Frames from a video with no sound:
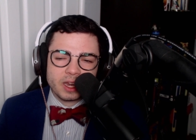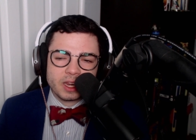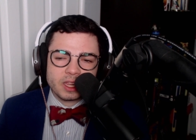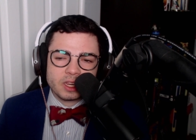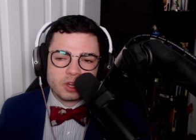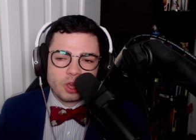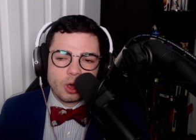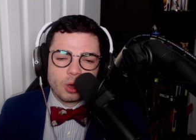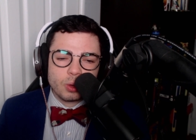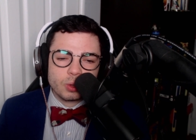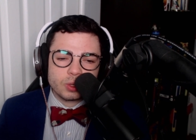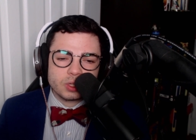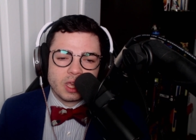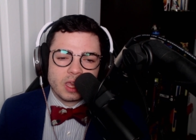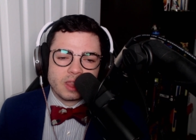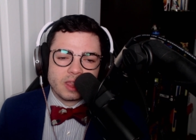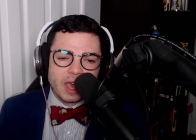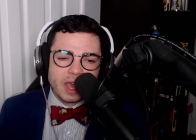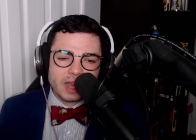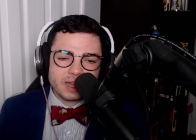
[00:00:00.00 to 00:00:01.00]
He knows
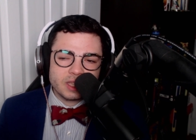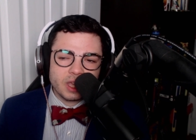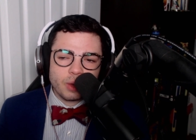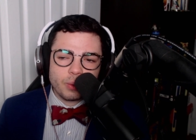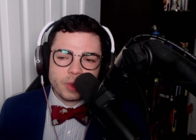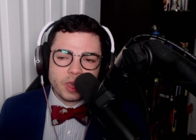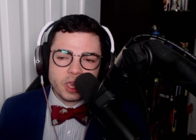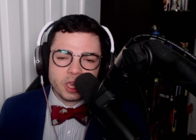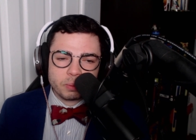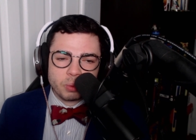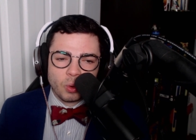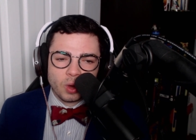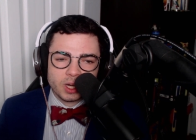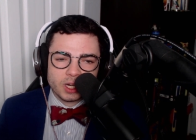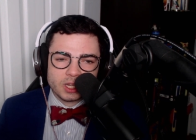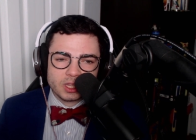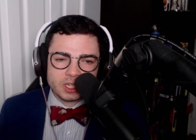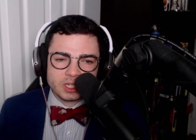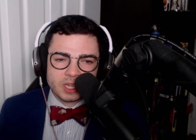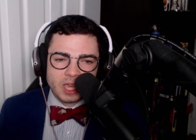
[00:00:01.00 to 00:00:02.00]
that's the weak point
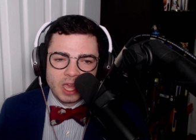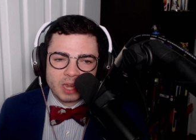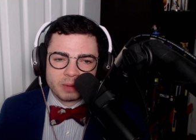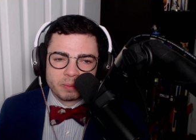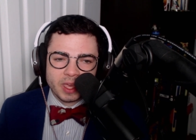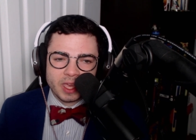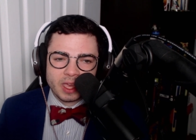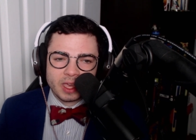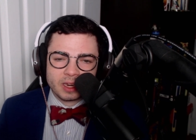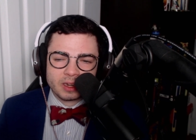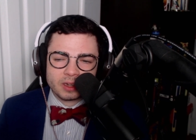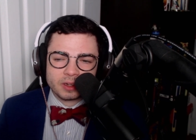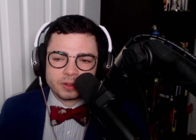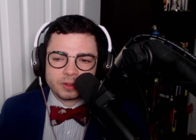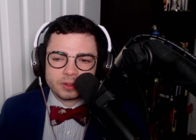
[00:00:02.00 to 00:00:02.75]
of the dead man.